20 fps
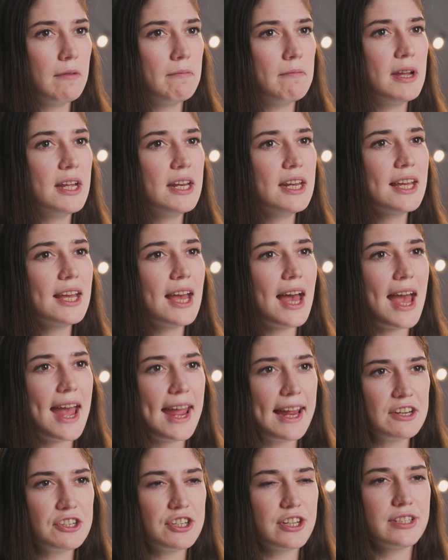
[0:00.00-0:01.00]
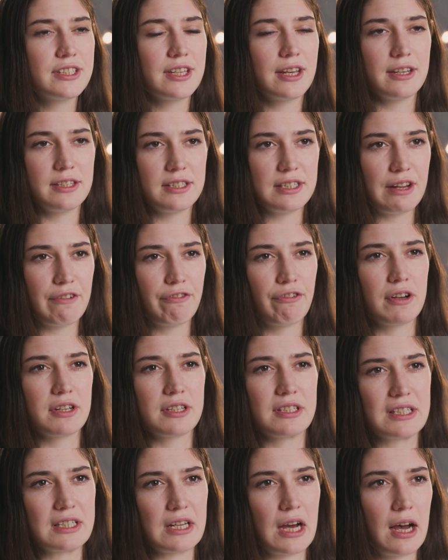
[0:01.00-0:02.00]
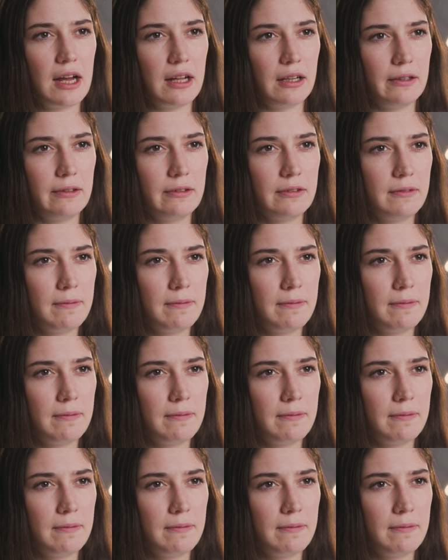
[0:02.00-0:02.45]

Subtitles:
meaning it ages in a different style.